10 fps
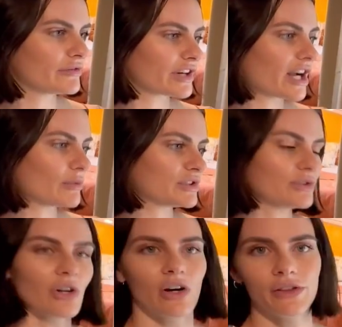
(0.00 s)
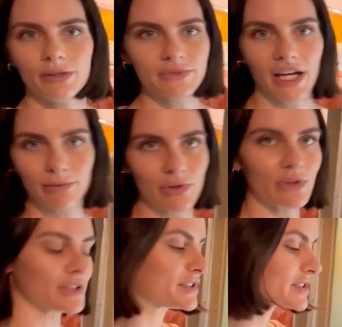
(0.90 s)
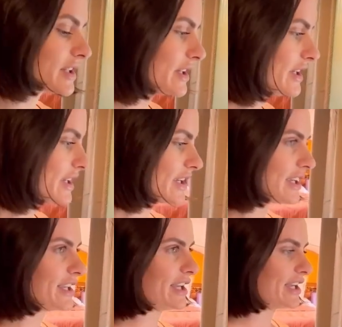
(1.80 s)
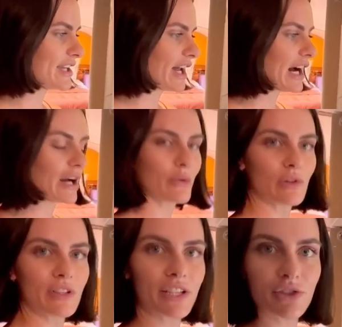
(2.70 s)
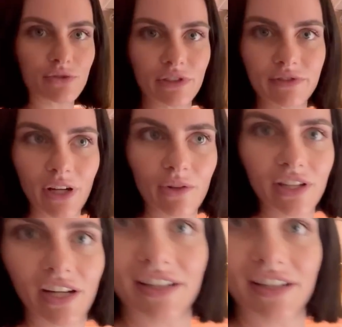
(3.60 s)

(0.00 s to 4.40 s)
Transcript: forgot what you called them, type doors. And I will let Sharif go in there